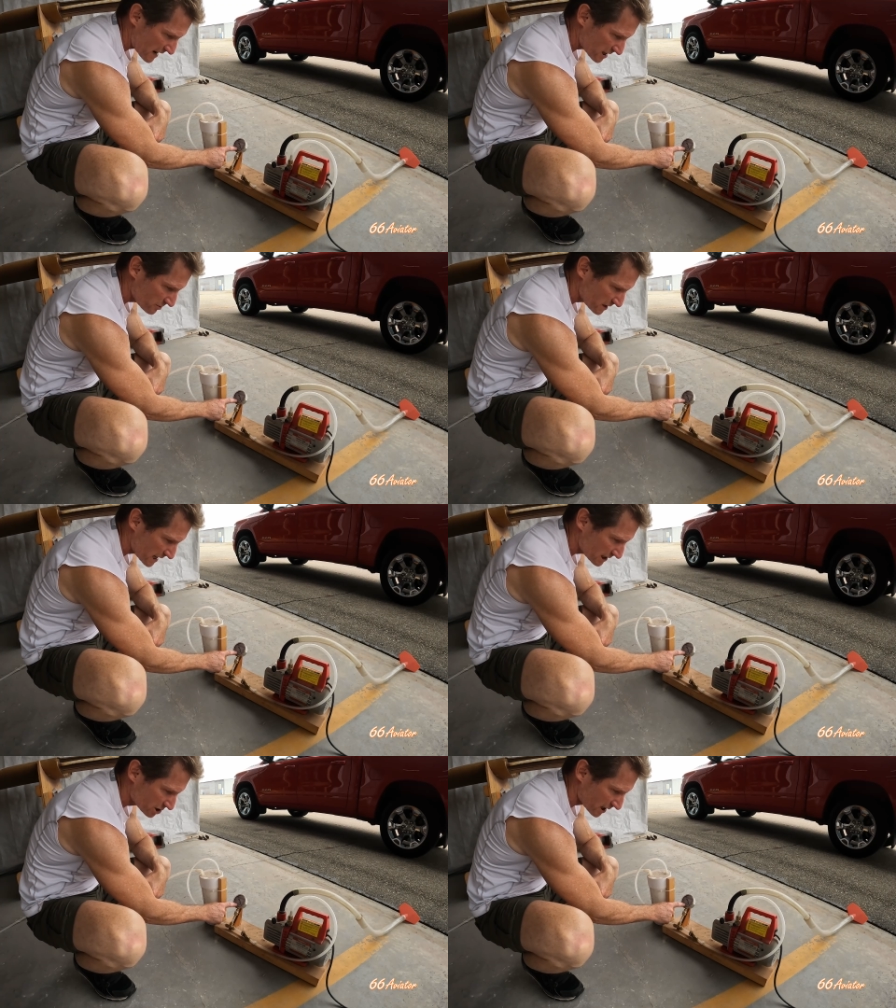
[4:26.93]
a vacuum
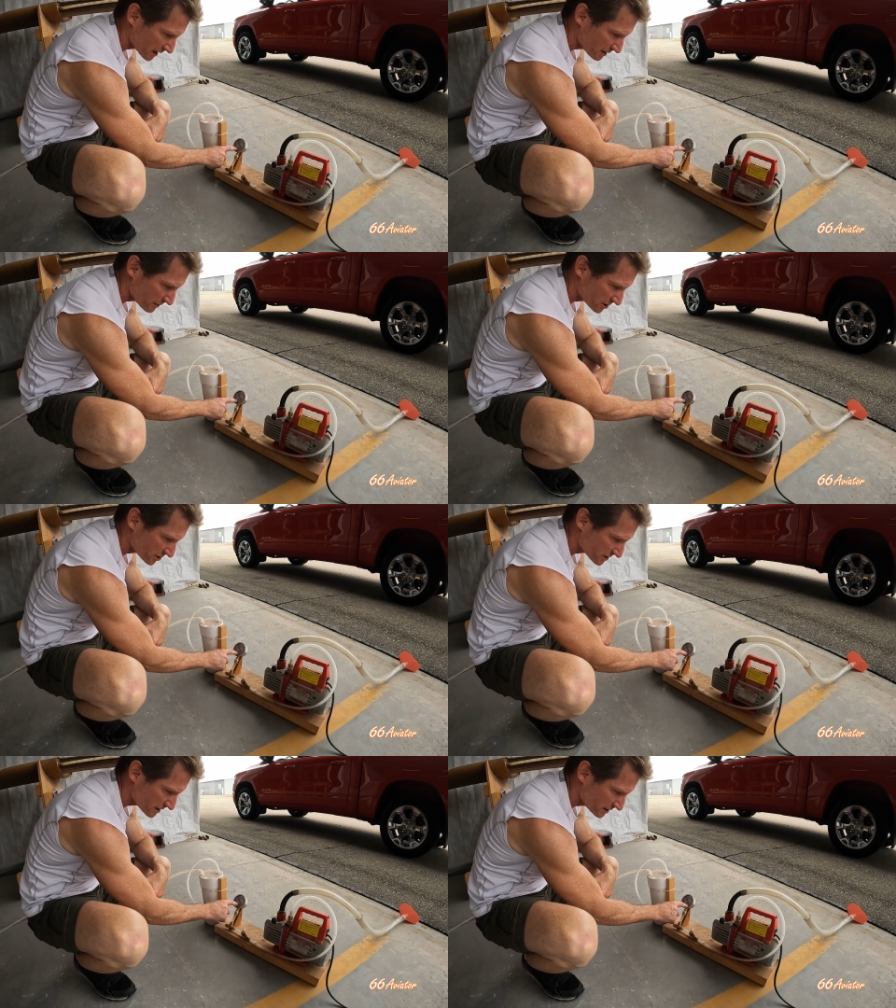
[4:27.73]
gauge on it,
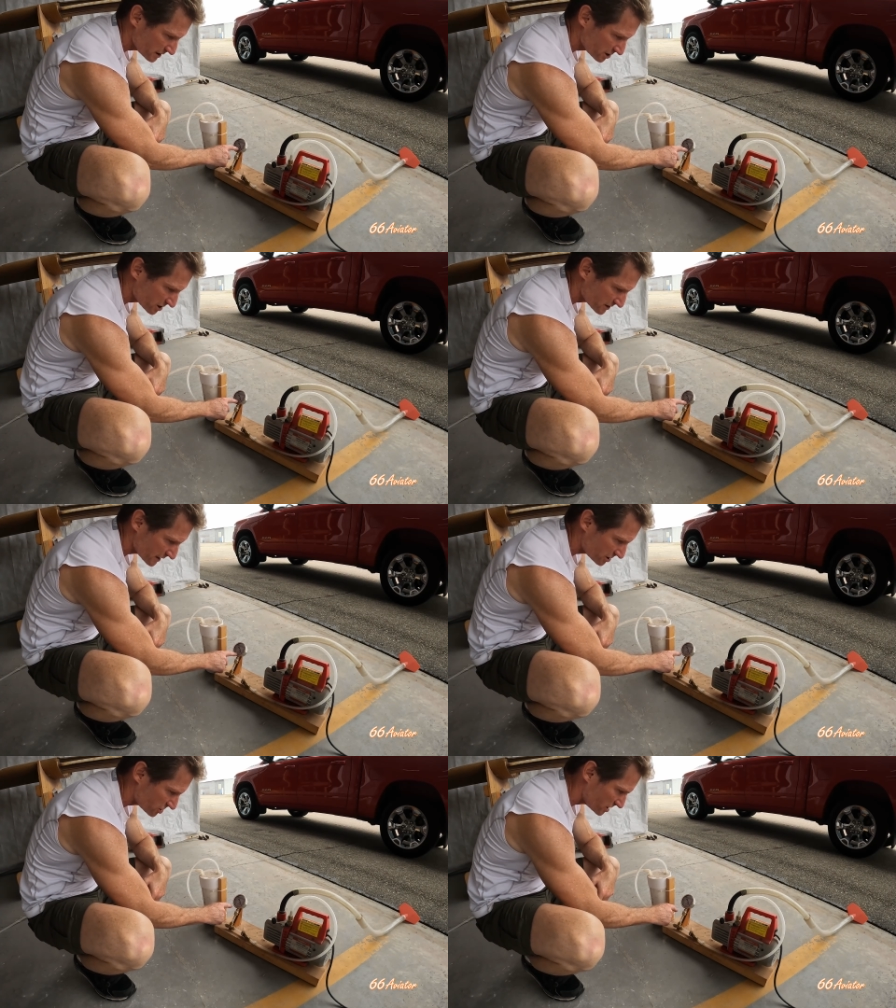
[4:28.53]
measures in
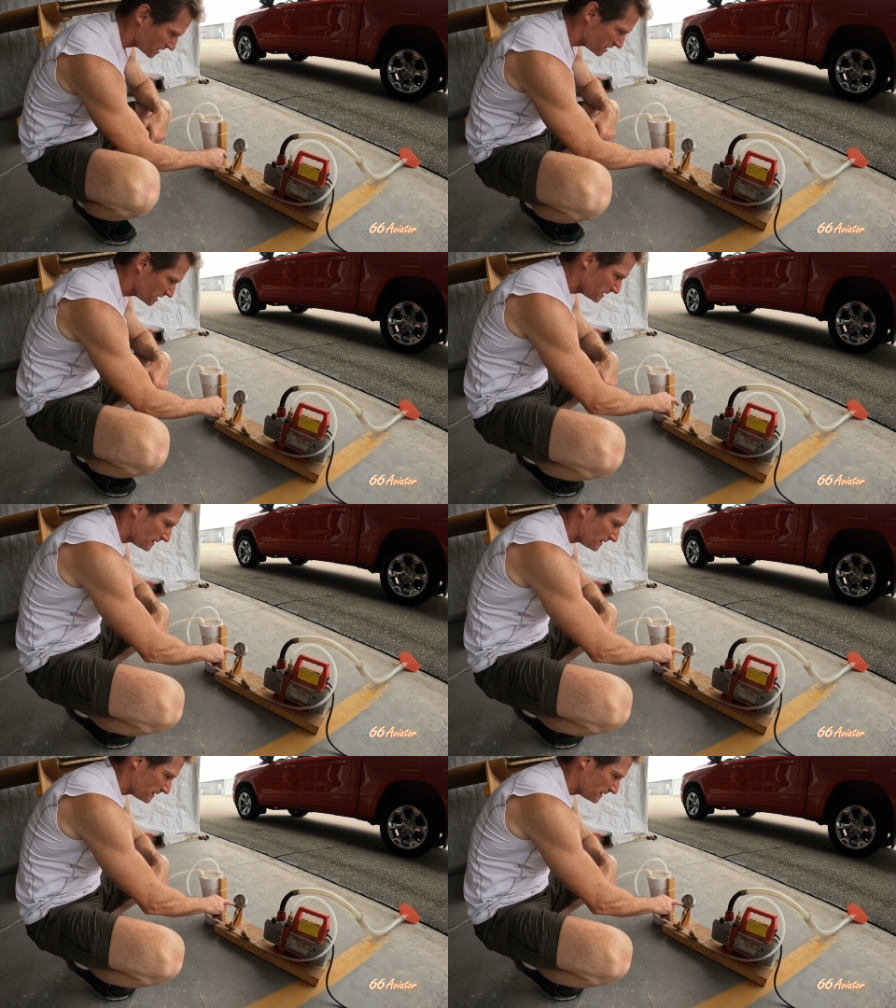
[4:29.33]
inches HG